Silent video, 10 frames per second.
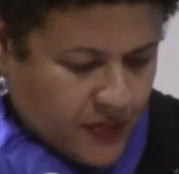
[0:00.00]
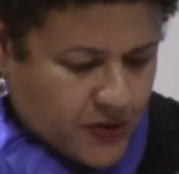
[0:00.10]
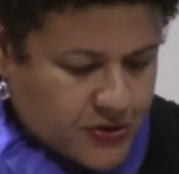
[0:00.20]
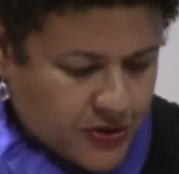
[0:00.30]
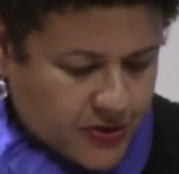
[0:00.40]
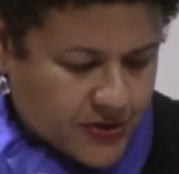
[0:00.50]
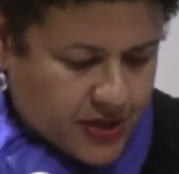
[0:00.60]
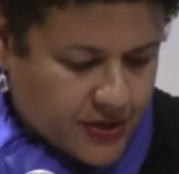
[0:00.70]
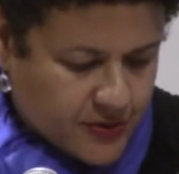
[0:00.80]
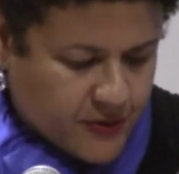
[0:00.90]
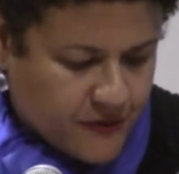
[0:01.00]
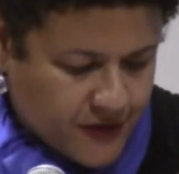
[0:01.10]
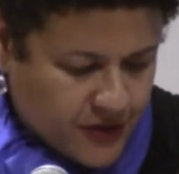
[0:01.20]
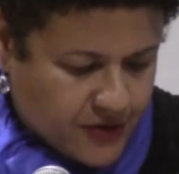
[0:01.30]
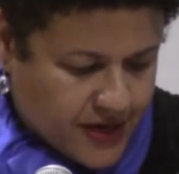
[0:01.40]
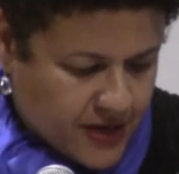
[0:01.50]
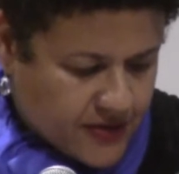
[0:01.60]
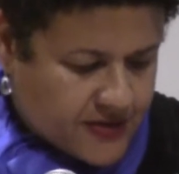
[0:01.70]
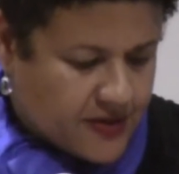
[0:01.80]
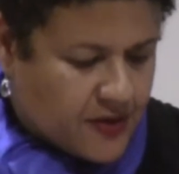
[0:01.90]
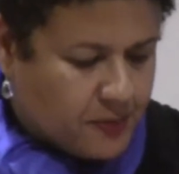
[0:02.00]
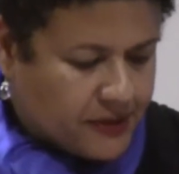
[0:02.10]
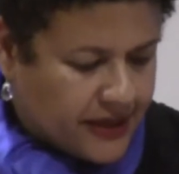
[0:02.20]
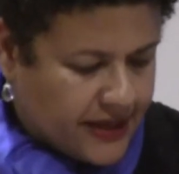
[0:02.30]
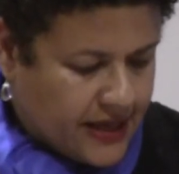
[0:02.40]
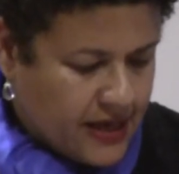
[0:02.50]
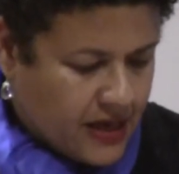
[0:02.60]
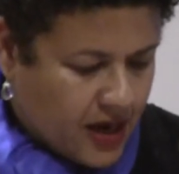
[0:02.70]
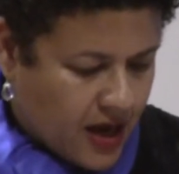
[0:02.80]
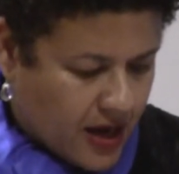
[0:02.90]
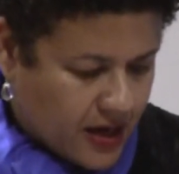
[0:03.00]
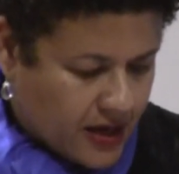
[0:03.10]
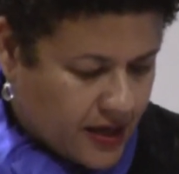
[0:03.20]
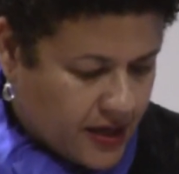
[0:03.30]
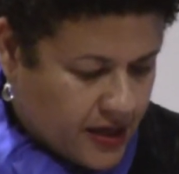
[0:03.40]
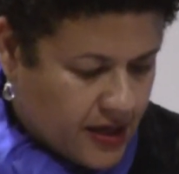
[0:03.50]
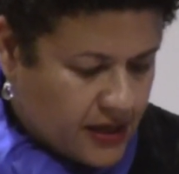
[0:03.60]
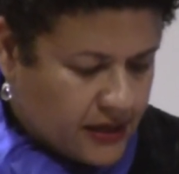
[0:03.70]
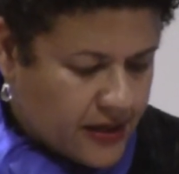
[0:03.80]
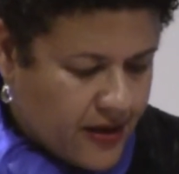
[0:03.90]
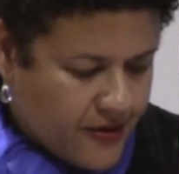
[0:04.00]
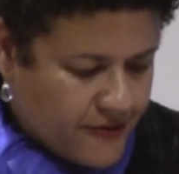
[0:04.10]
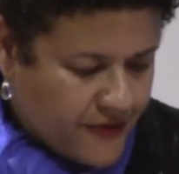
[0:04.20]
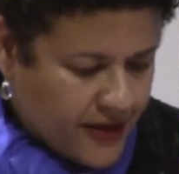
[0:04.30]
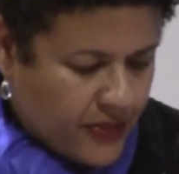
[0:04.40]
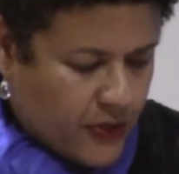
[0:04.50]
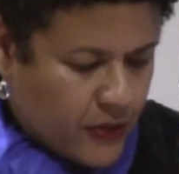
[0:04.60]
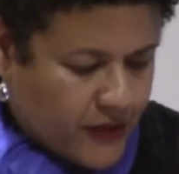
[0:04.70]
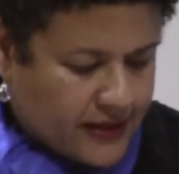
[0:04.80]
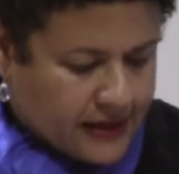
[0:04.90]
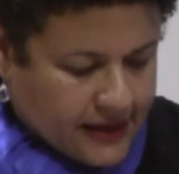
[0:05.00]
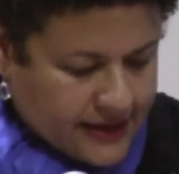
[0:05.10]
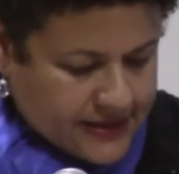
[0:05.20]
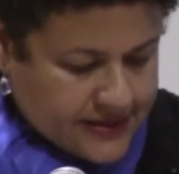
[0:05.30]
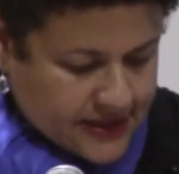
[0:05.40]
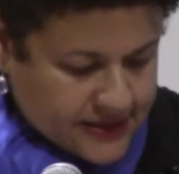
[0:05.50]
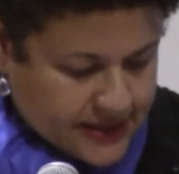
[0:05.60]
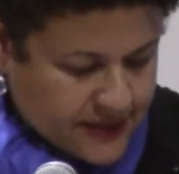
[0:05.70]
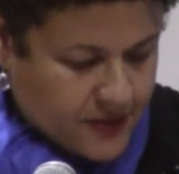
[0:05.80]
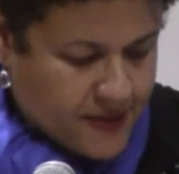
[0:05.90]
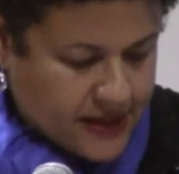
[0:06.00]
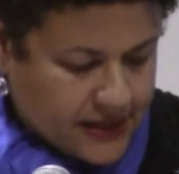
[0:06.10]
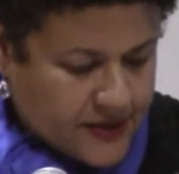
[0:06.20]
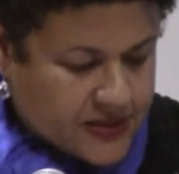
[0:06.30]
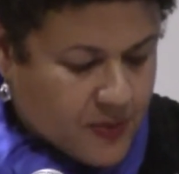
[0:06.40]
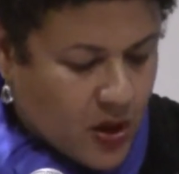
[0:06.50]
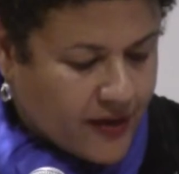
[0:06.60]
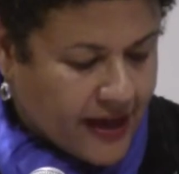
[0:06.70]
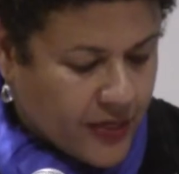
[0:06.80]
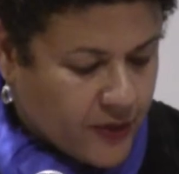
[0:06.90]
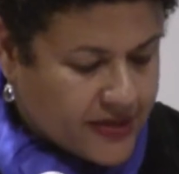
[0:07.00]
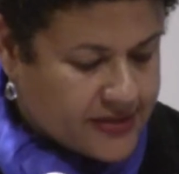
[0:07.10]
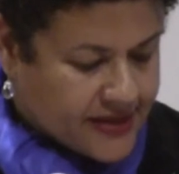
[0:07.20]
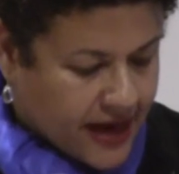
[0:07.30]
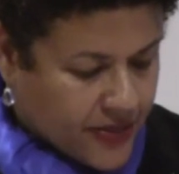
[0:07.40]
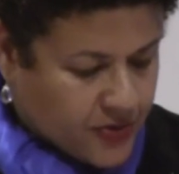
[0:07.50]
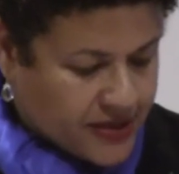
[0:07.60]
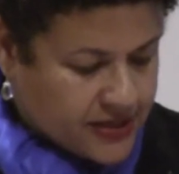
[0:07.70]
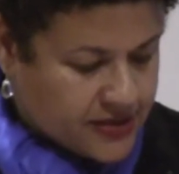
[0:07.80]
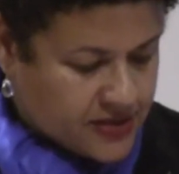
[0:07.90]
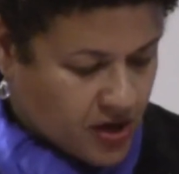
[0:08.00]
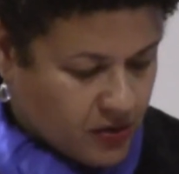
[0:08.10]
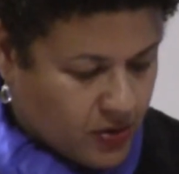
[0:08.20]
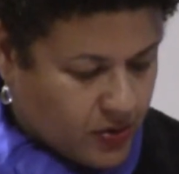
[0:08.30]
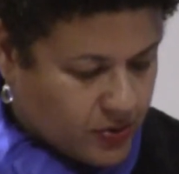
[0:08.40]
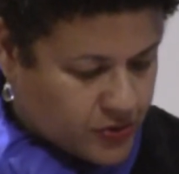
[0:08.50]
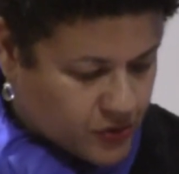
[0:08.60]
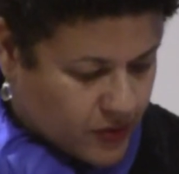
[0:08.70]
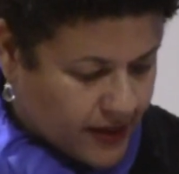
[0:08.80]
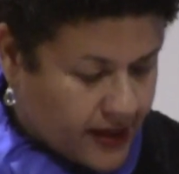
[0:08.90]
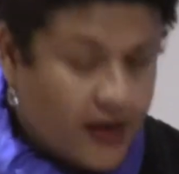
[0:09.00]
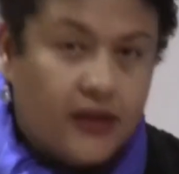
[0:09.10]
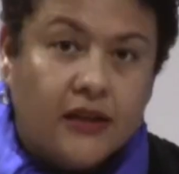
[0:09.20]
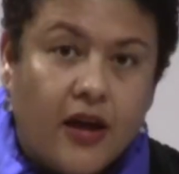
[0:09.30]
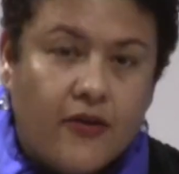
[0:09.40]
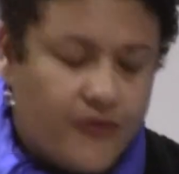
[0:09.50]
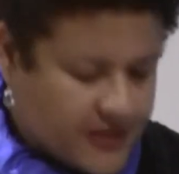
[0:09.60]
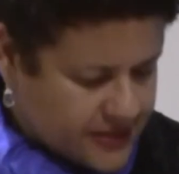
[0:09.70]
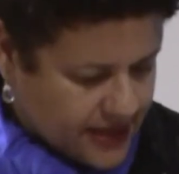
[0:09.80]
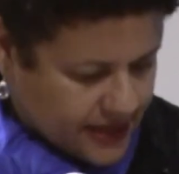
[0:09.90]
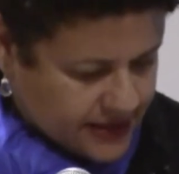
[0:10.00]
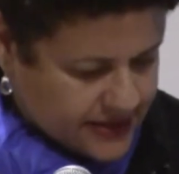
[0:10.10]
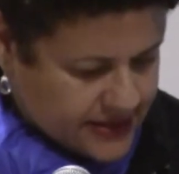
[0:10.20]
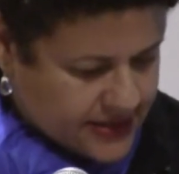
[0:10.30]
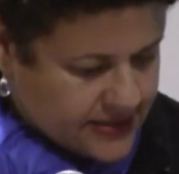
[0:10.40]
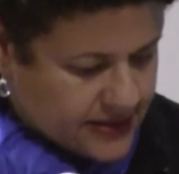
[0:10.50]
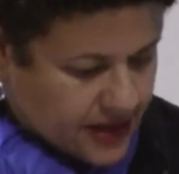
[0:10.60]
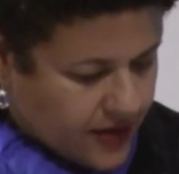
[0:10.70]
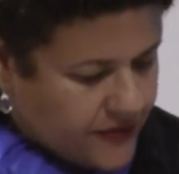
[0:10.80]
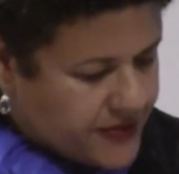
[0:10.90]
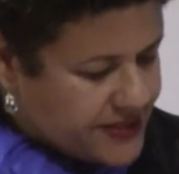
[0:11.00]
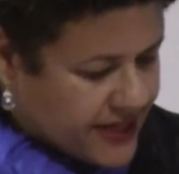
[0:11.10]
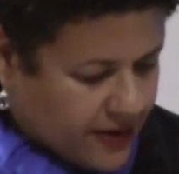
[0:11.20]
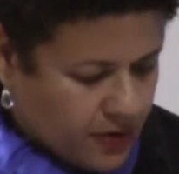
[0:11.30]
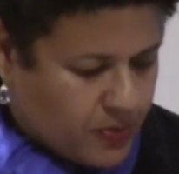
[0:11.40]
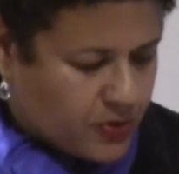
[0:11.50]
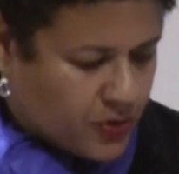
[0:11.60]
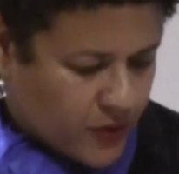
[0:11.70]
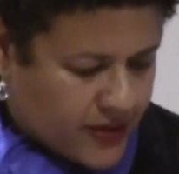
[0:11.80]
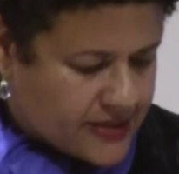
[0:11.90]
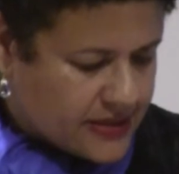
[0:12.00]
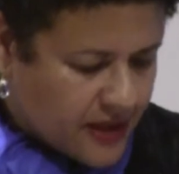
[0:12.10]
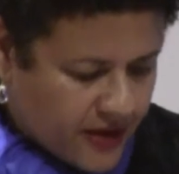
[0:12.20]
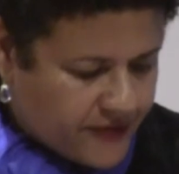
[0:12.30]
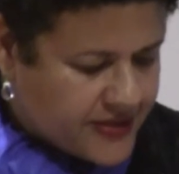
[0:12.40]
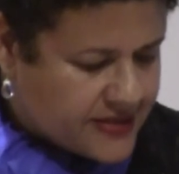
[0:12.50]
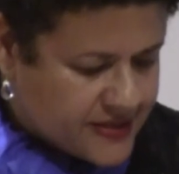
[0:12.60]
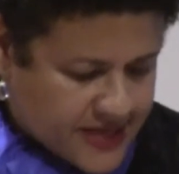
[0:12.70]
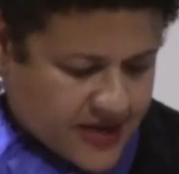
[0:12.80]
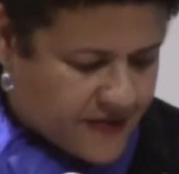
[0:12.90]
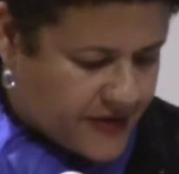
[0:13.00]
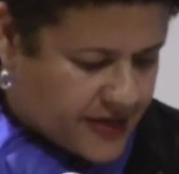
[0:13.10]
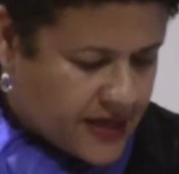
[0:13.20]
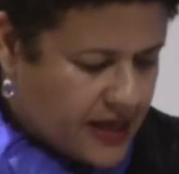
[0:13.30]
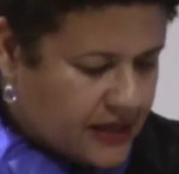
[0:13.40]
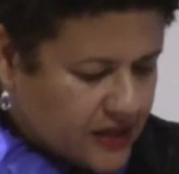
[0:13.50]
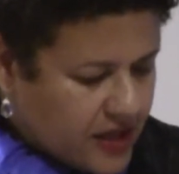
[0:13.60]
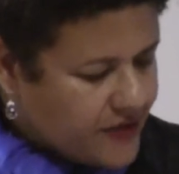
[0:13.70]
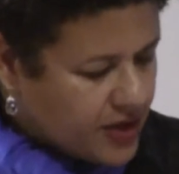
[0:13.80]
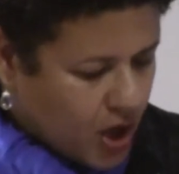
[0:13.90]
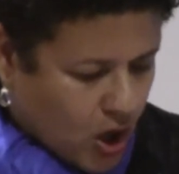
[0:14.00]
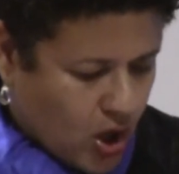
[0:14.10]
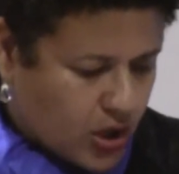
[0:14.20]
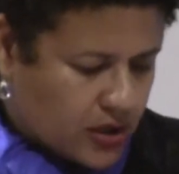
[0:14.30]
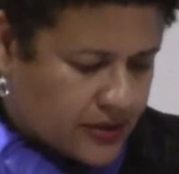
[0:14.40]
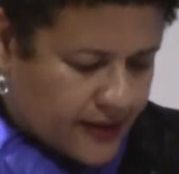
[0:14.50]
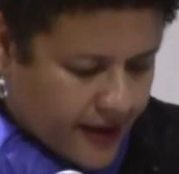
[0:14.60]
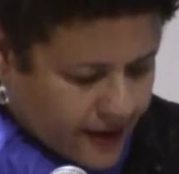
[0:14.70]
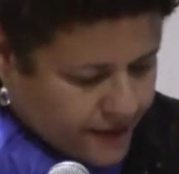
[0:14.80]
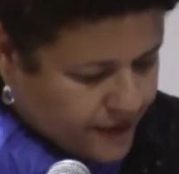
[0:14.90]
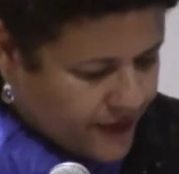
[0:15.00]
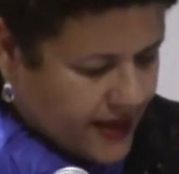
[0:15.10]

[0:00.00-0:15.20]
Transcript: the dirt under the fingernails, the bloody cock, love, the thin line secting the belly, the small gatherings gathered in sorrow or joy, love the silences, love the terrible noise, love the stink of it, love it all, love,